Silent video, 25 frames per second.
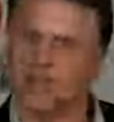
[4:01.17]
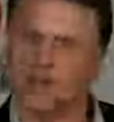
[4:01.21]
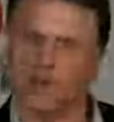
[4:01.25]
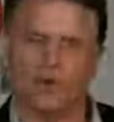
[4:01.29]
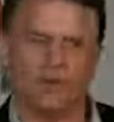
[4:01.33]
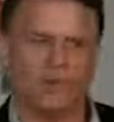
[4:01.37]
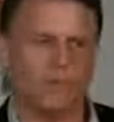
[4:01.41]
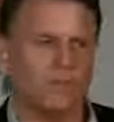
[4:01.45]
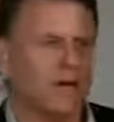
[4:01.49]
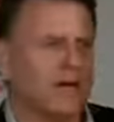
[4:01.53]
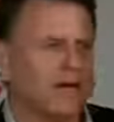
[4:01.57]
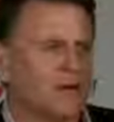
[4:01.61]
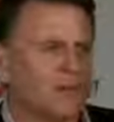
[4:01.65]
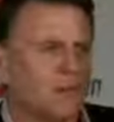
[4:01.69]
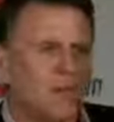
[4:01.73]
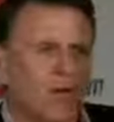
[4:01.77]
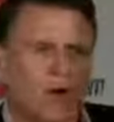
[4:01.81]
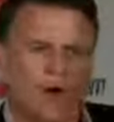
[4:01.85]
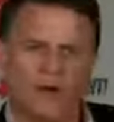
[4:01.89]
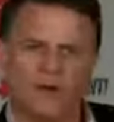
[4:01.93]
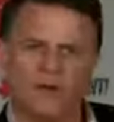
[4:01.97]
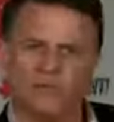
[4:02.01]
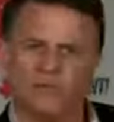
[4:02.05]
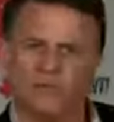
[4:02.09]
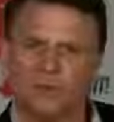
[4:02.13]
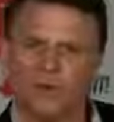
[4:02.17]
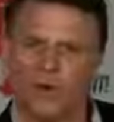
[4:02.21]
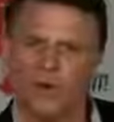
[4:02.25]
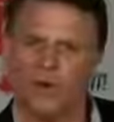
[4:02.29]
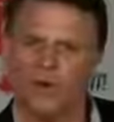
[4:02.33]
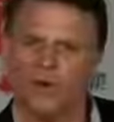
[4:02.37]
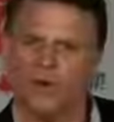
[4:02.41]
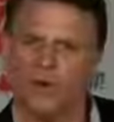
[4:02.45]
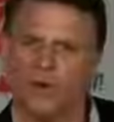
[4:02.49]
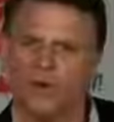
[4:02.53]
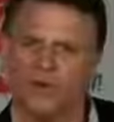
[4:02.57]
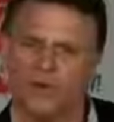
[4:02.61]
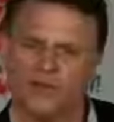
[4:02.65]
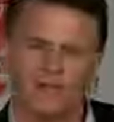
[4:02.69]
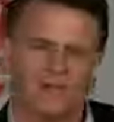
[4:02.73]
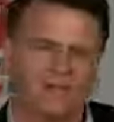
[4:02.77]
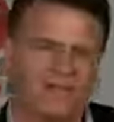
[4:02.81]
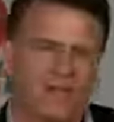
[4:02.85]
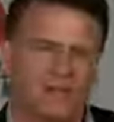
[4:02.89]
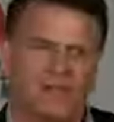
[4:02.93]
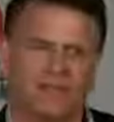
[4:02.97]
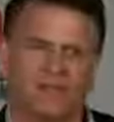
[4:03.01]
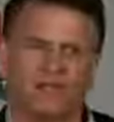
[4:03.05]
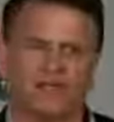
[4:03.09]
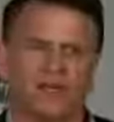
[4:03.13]
steering wheel. The bottom quadrant's broken, though, and every
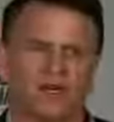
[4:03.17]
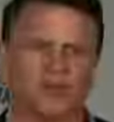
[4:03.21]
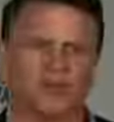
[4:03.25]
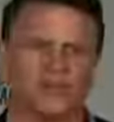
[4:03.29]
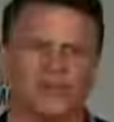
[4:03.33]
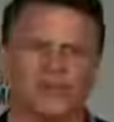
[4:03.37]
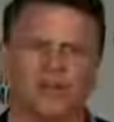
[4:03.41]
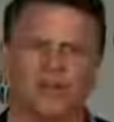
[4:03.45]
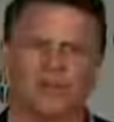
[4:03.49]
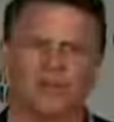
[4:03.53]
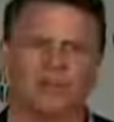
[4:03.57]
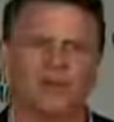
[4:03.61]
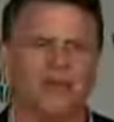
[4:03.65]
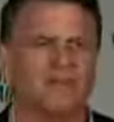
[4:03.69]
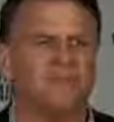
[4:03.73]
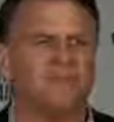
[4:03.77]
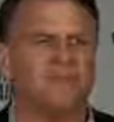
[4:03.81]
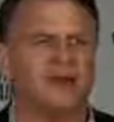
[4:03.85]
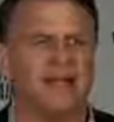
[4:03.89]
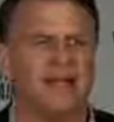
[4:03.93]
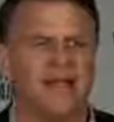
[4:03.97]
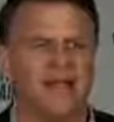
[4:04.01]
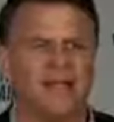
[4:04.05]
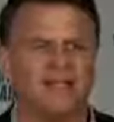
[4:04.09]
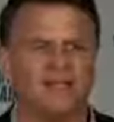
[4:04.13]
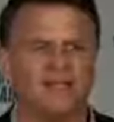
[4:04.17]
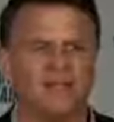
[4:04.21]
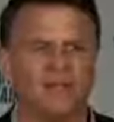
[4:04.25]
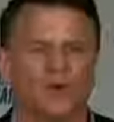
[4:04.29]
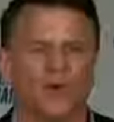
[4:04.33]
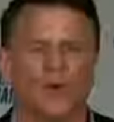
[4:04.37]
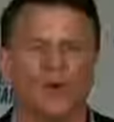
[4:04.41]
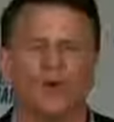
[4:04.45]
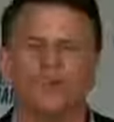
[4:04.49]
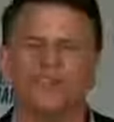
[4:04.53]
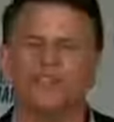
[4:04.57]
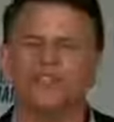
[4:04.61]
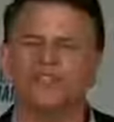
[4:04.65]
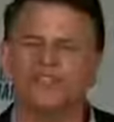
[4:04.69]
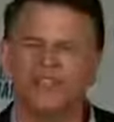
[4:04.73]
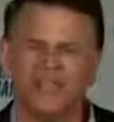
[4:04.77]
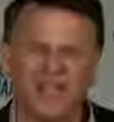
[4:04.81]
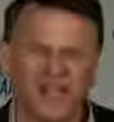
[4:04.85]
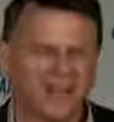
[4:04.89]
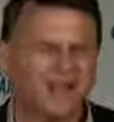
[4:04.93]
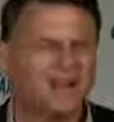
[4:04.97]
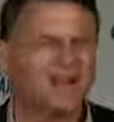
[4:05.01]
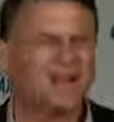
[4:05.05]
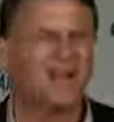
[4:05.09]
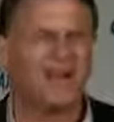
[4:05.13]
time I turn sharp left, my hand's cold.
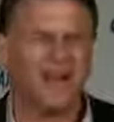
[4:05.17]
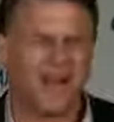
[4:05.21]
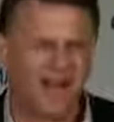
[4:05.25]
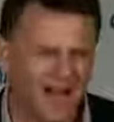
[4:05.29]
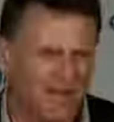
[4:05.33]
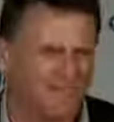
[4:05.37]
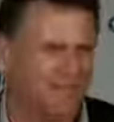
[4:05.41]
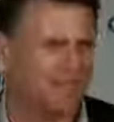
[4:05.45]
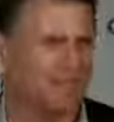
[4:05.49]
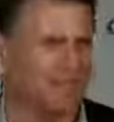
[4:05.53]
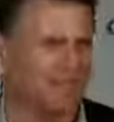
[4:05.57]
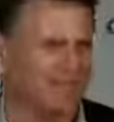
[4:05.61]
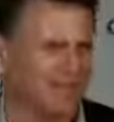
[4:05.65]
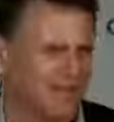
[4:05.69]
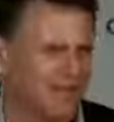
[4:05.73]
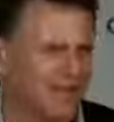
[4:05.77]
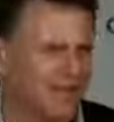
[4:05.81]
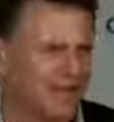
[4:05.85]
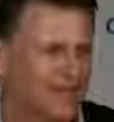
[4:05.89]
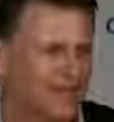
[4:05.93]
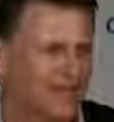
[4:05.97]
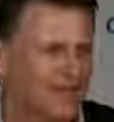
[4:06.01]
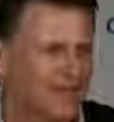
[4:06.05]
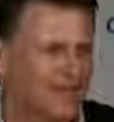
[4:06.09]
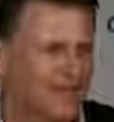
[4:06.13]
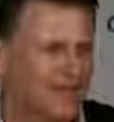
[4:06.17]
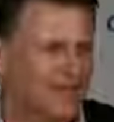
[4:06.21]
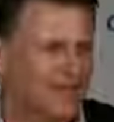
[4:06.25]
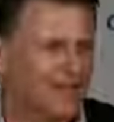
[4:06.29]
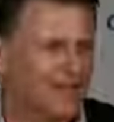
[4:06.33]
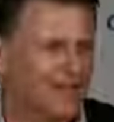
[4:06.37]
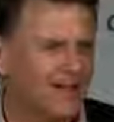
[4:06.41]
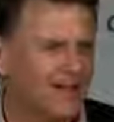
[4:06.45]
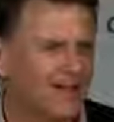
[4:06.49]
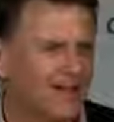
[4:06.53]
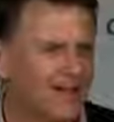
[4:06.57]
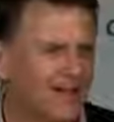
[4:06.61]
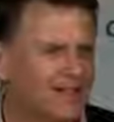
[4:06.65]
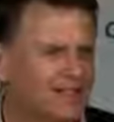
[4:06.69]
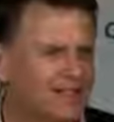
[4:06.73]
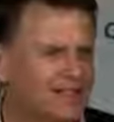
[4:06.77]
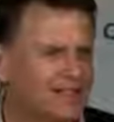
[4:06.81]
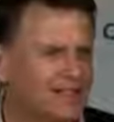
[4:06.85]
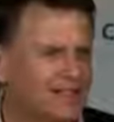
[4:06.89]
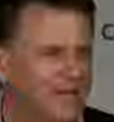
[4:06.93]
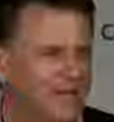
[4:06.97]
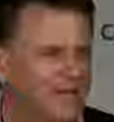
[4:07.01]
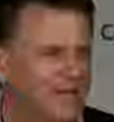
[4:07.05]
Shut up, all right?